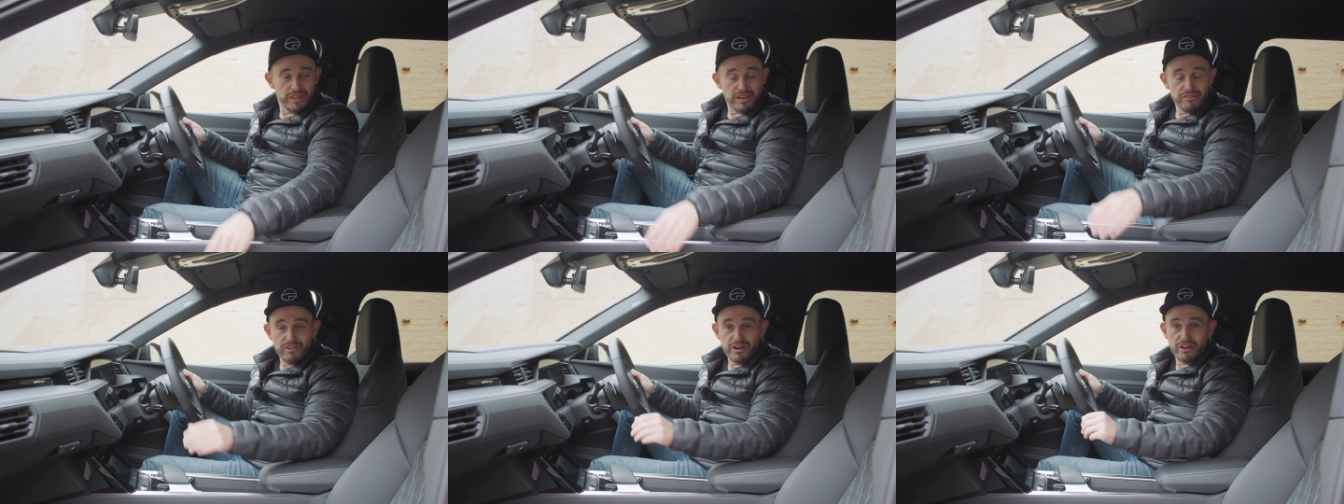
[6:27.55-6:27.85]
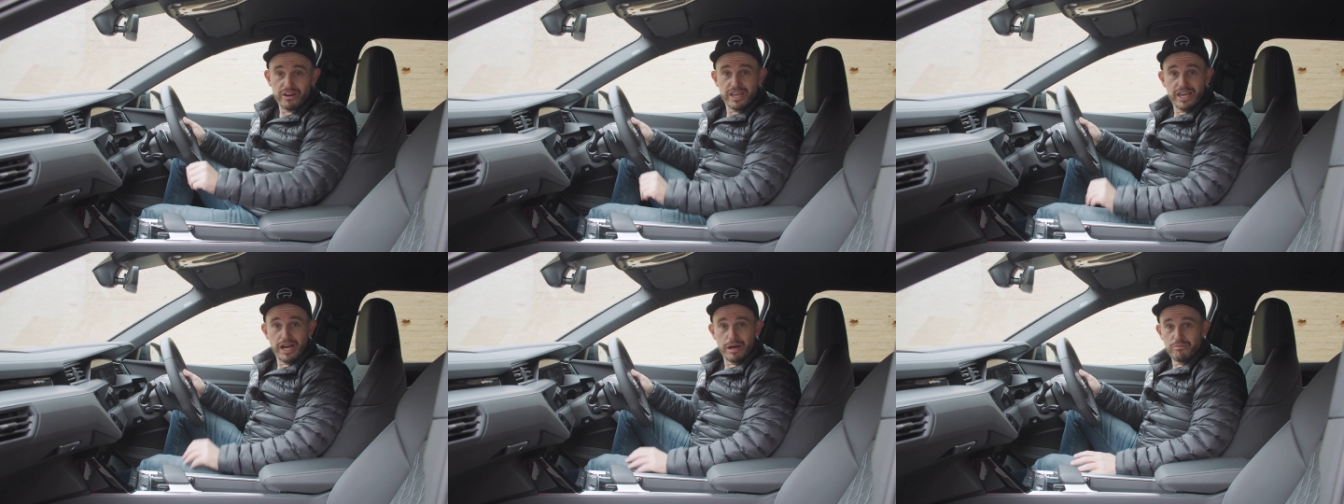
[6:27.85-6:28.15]
They're
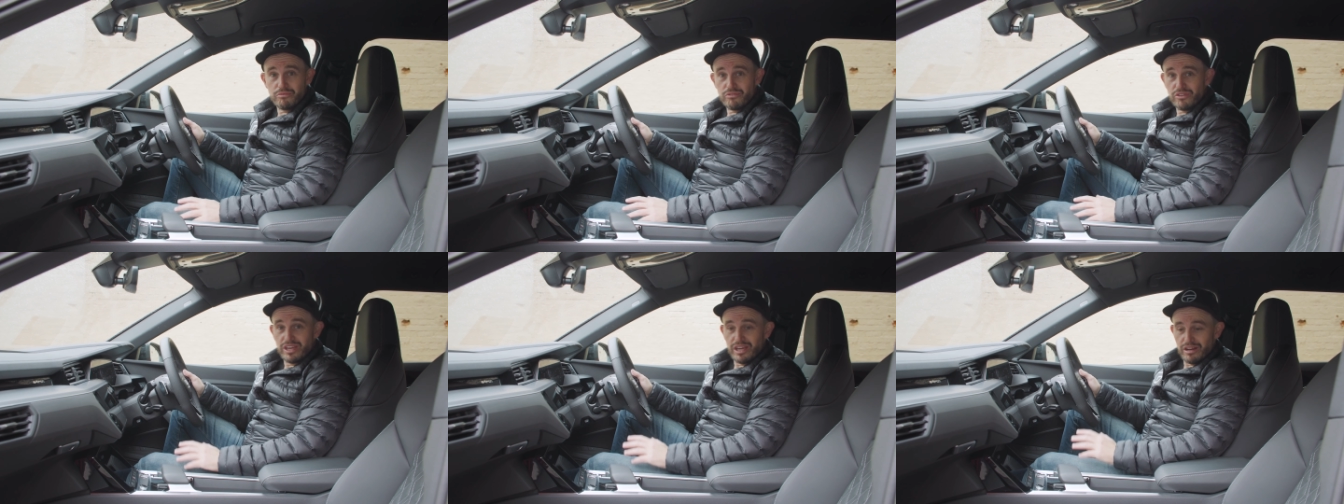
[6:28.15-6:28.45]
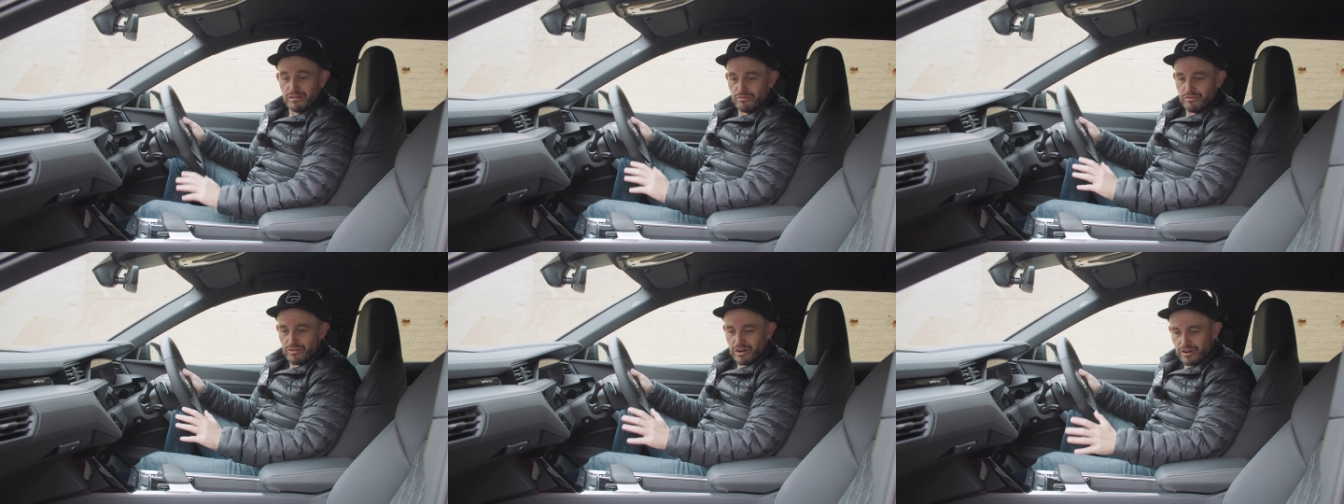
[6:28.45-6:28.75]
very comfy
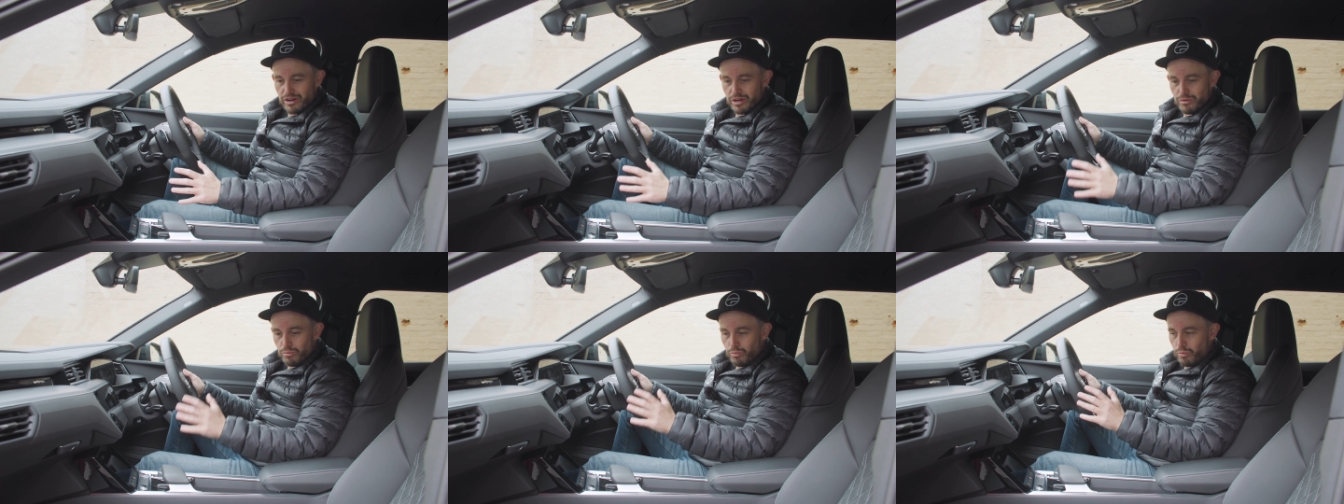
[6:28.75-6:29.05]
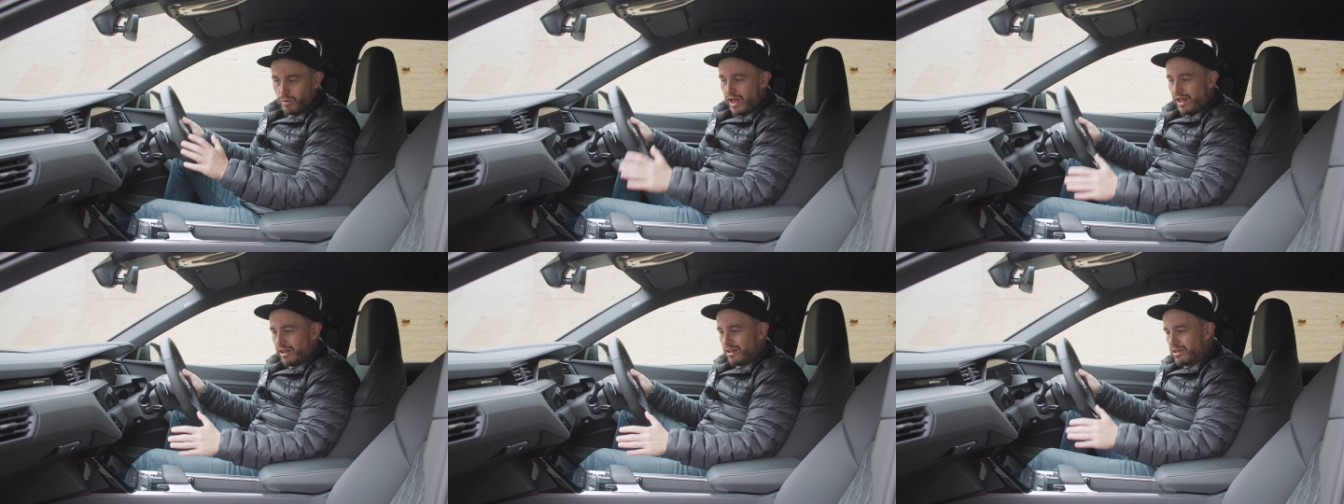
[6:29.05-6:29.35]
and very
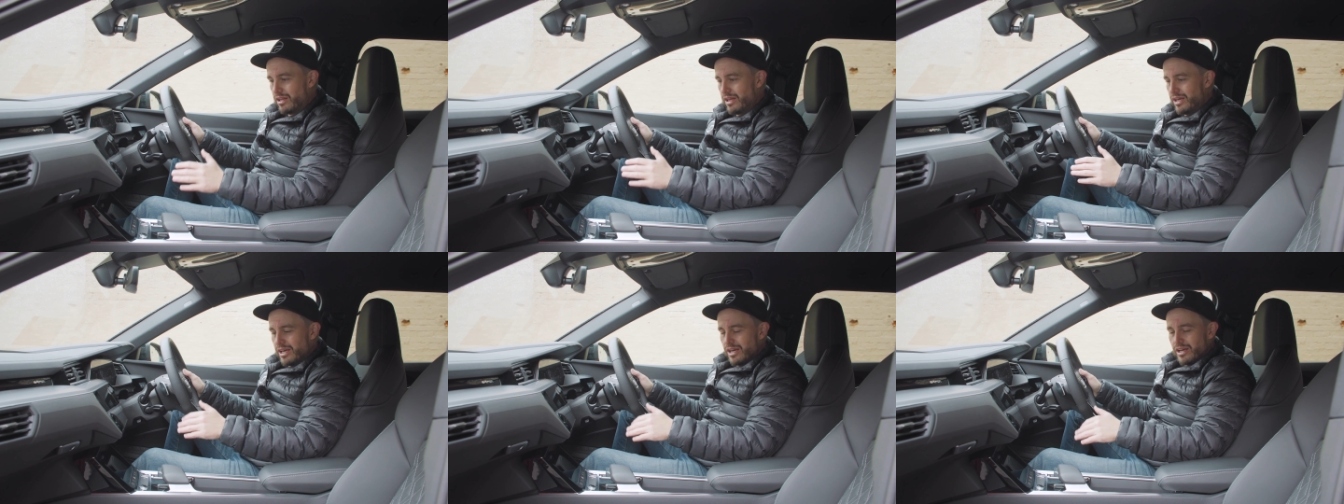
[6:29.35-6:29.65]
well